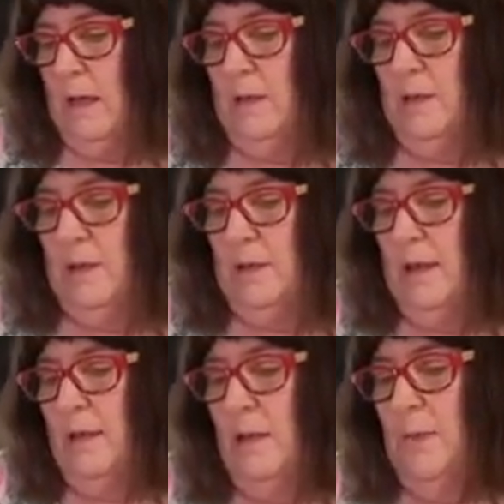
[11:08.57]
So it
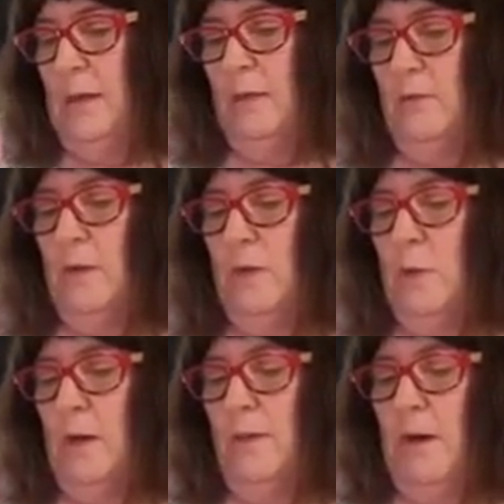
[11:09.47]
says to bake this for
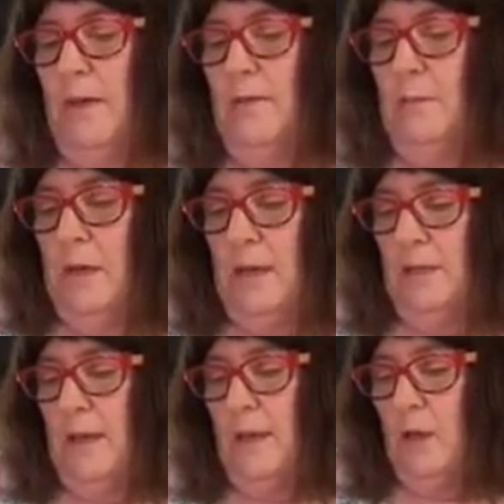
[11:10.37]
25
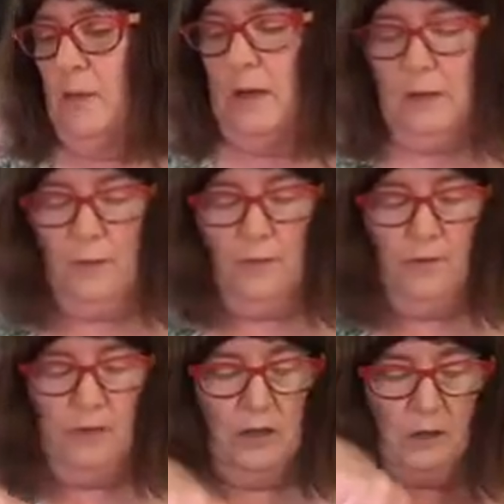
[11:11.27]
minutes at
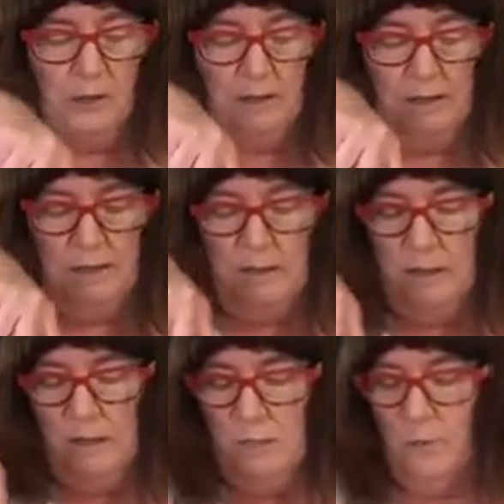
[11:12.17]
350 degrees.
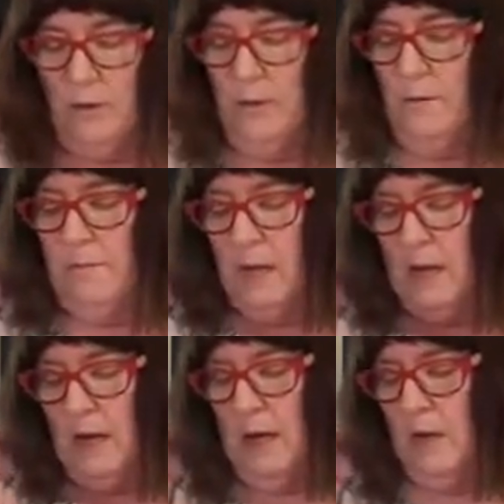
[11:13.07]
And this morning
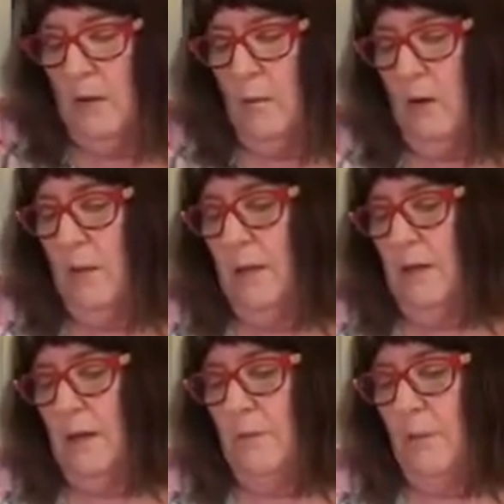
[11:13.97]
I thought, well,
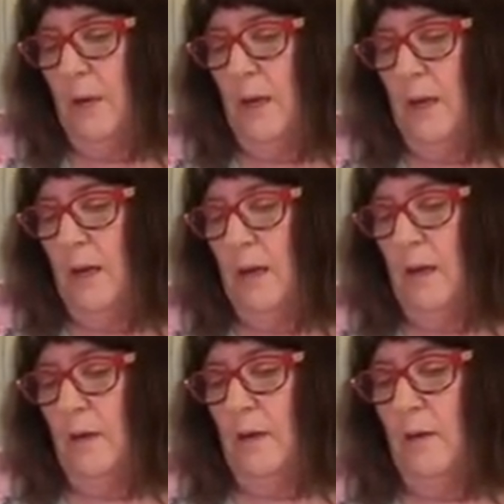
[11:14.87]
because I'm putting it in
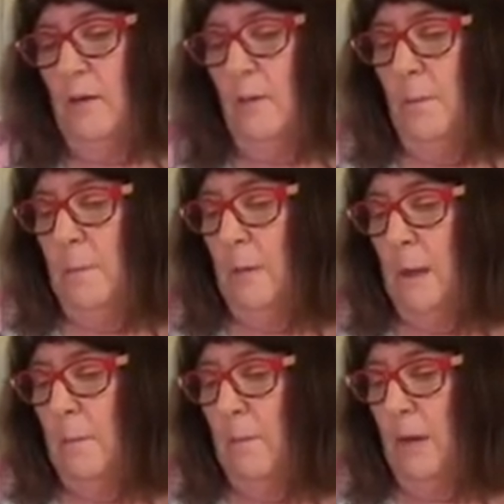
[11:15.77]
a little
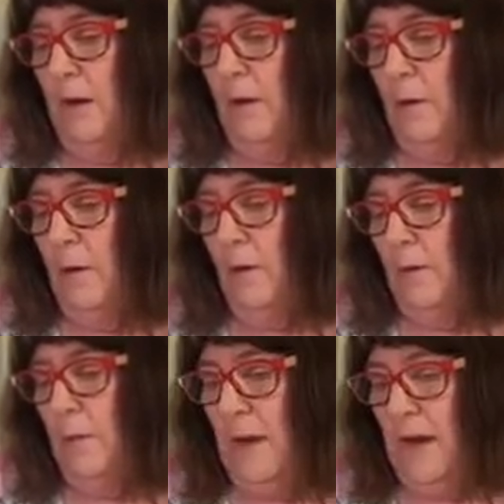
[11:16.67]
bigger
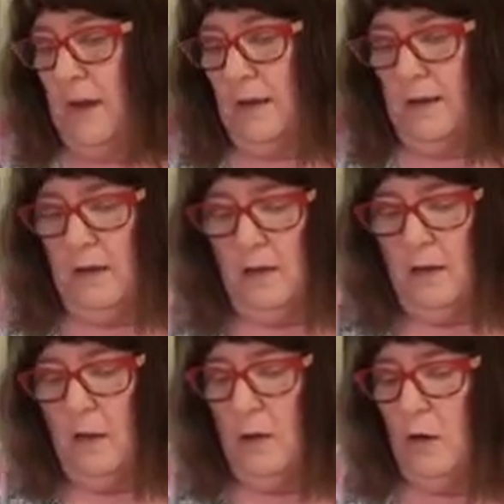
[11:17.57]
pan,
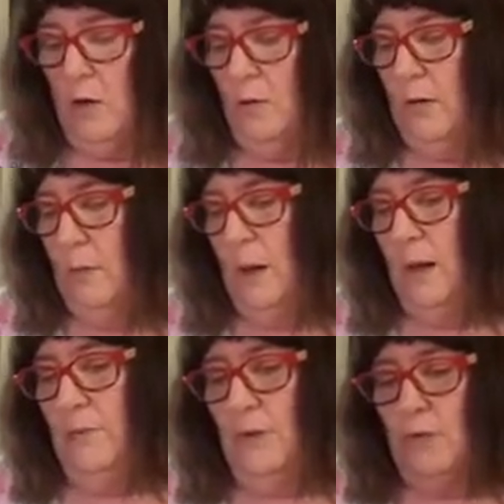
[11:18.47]
I'll only
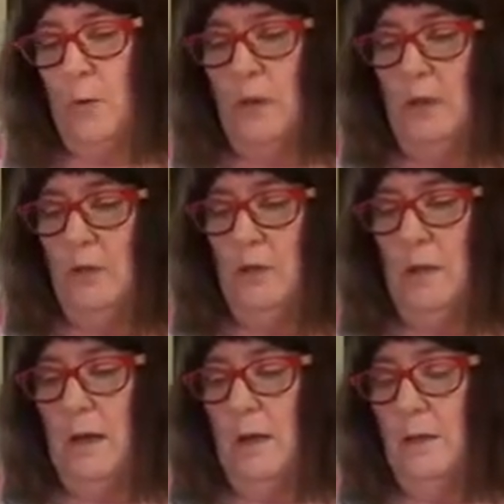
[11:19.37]
bake it for 22
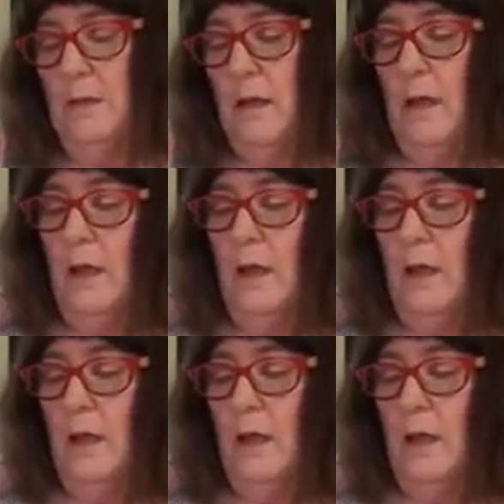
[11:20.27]
minutes.